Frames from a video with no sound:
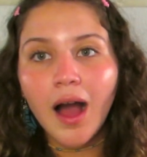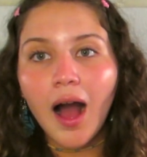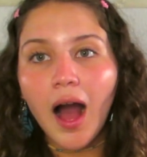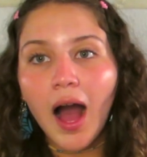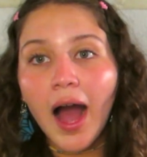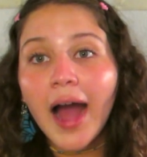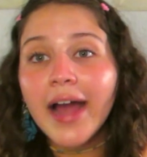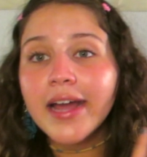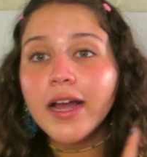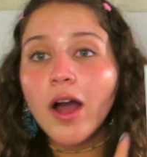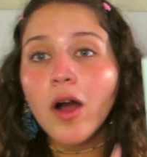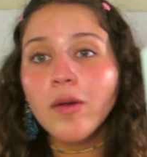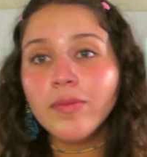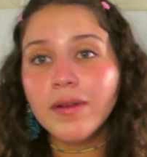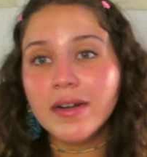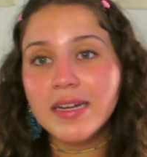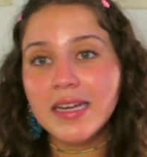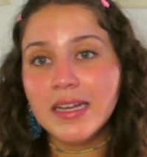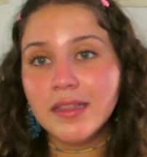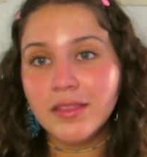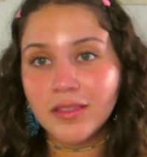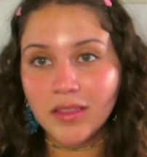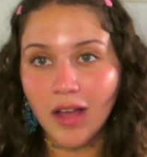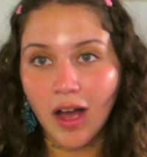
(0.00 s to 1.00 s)
I
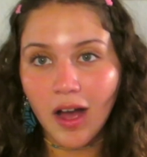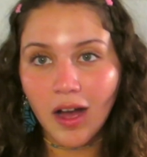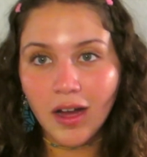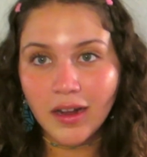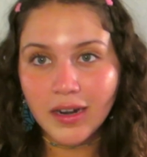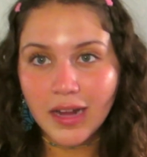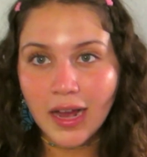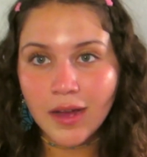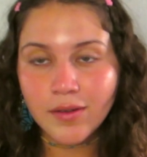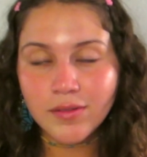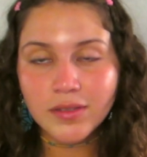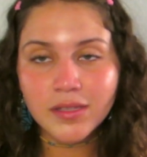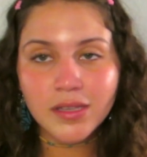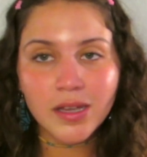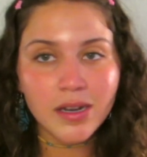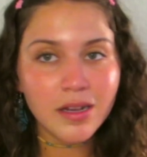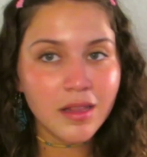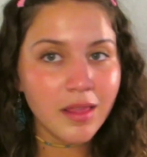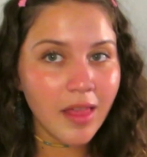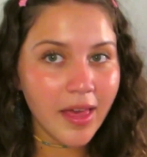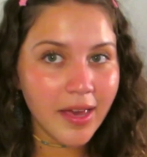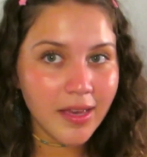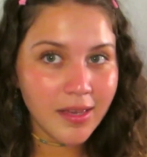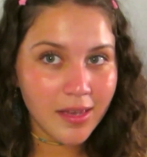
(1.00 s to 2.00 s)
already thought I was
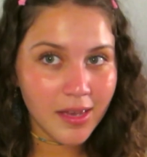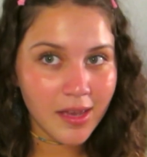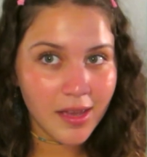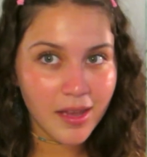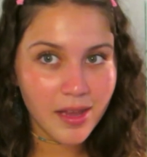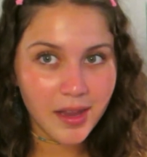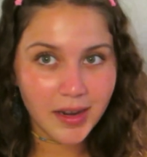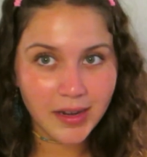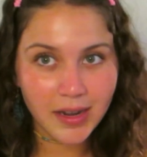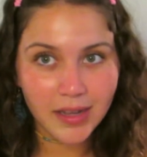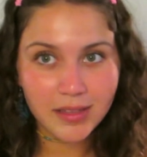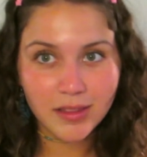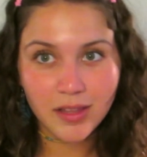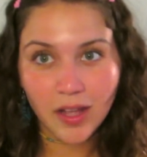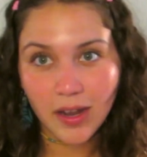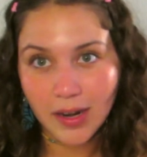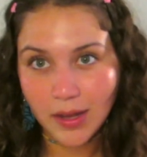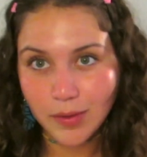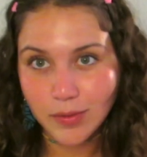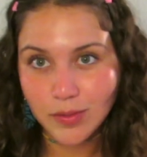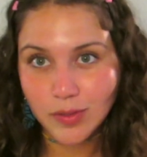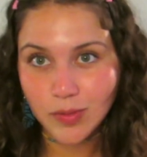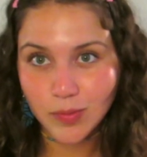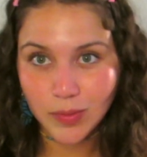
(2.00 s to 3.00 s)
gonna like it, and I thought
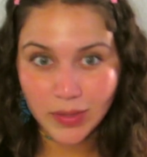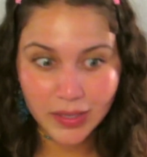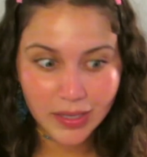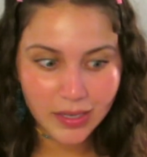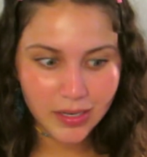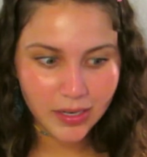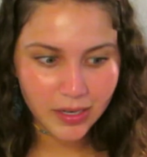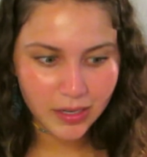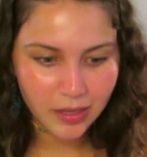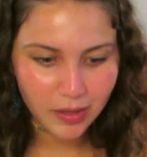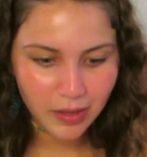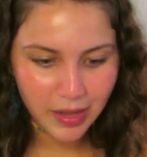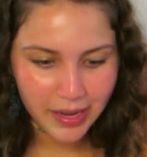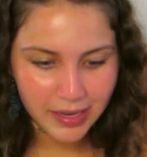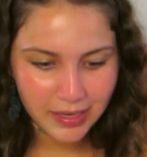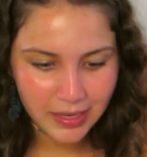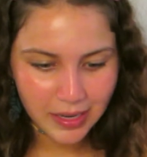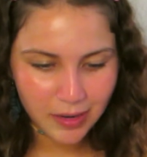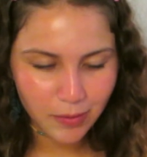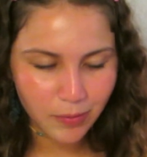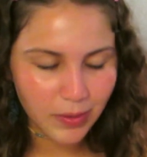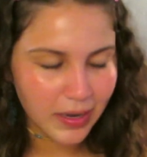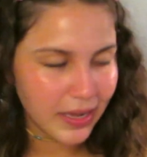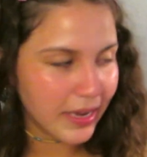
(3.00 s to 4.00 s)
I was really gonna like
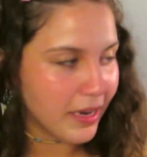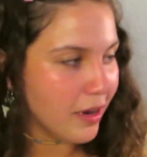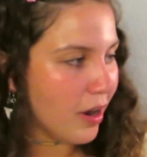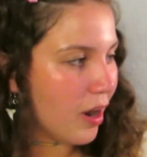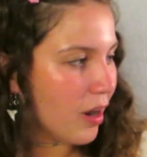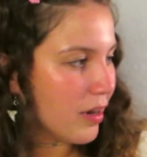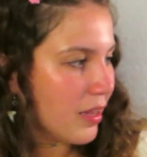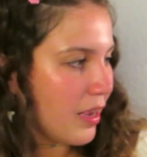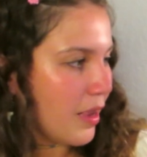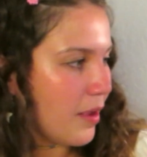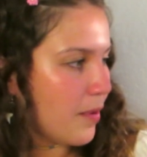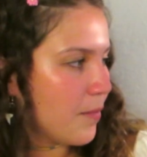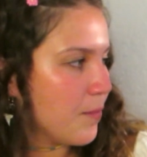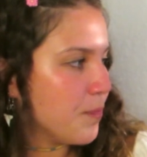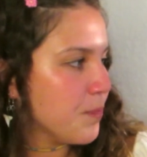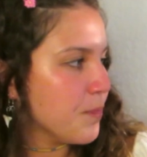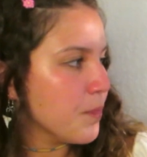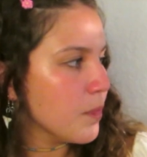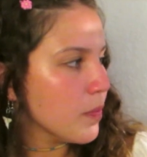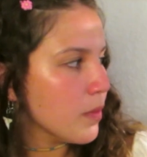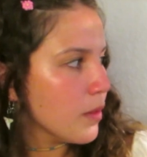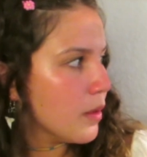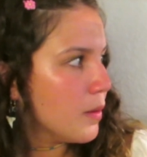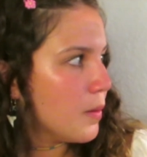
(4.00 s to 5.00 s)
it when I got it.
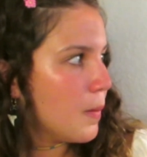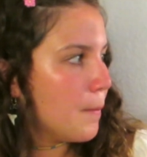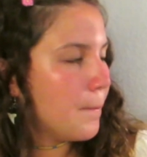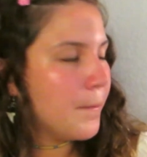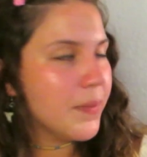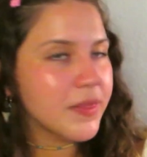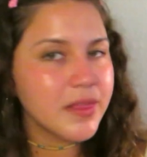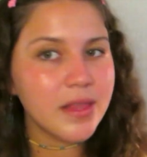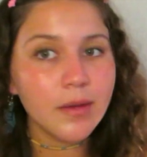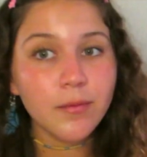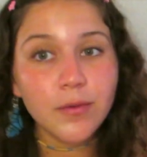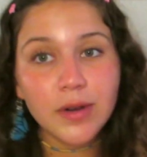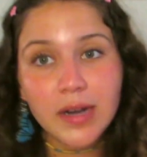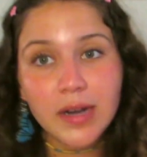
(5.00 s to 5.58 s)
But then